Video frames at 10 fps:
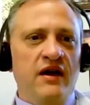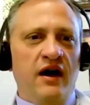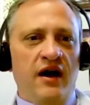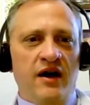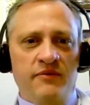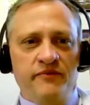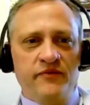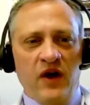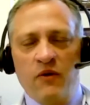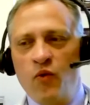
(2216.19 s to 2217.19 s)

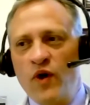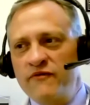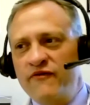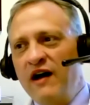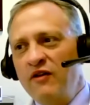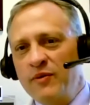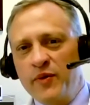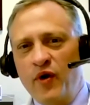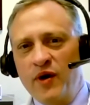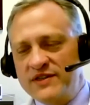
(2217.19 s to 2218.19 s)
What follow-up
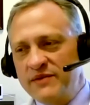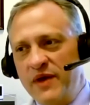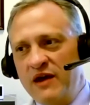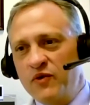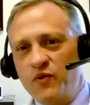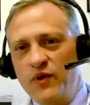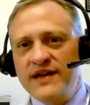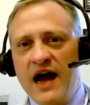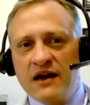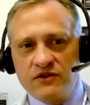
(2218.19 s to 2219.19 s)
appointments to make with what
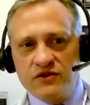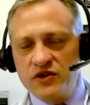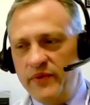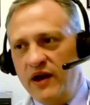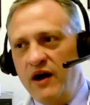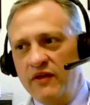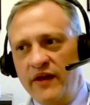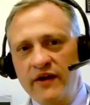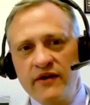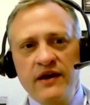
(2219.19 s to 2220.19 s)
doctor should be on
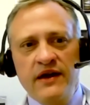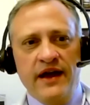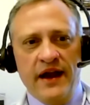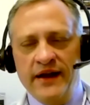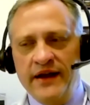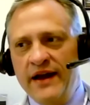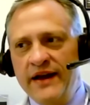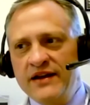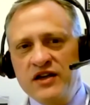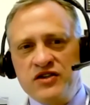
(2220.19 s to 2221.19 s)
there, and any
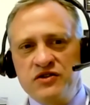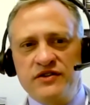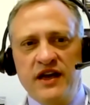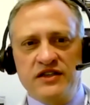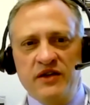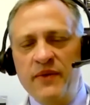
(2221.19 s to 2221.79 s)
additional tests that you may